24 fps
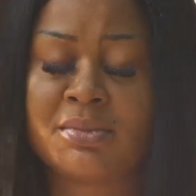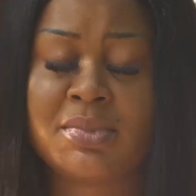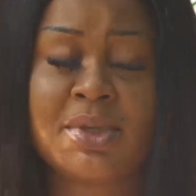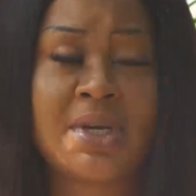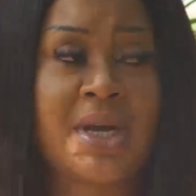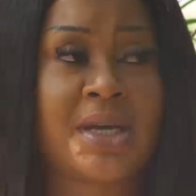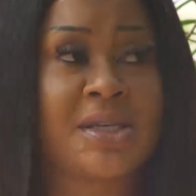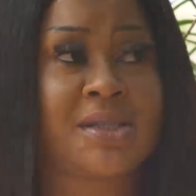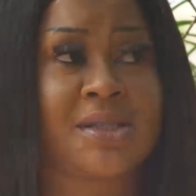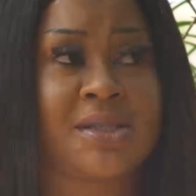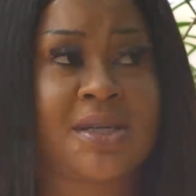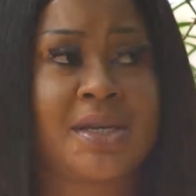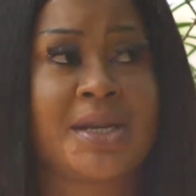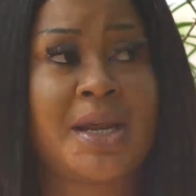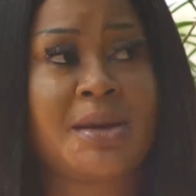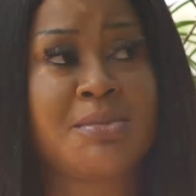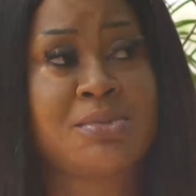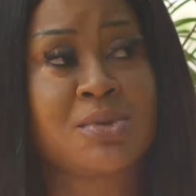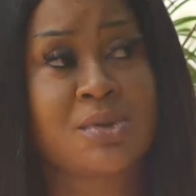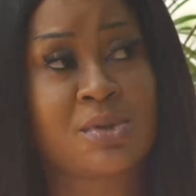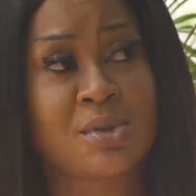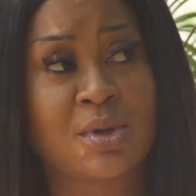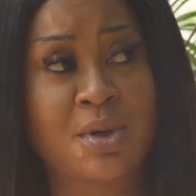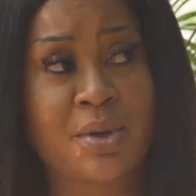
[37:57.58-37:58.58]
But I said
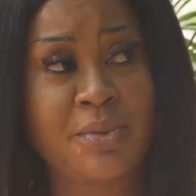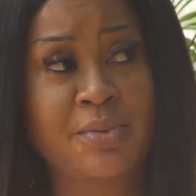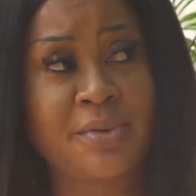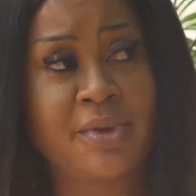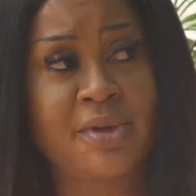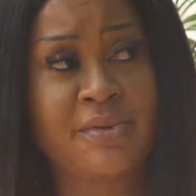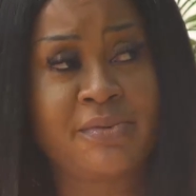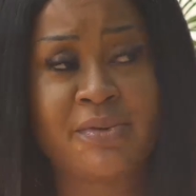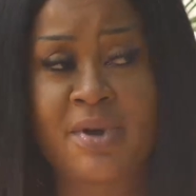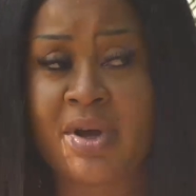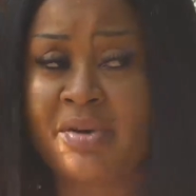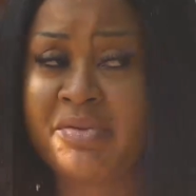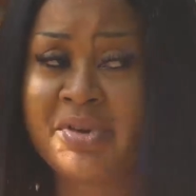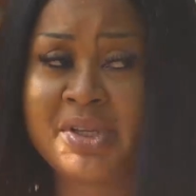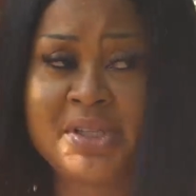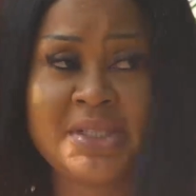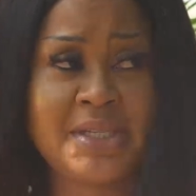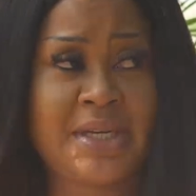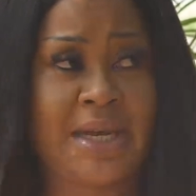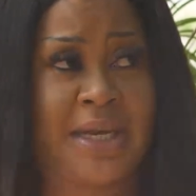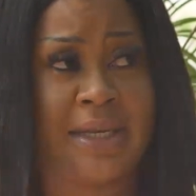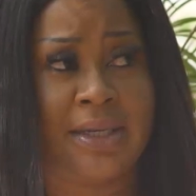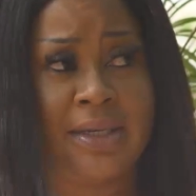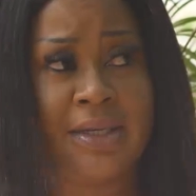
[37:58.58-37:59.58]
I'm sorry for
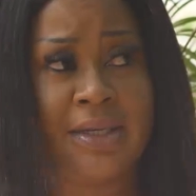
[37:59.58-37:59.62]
everything I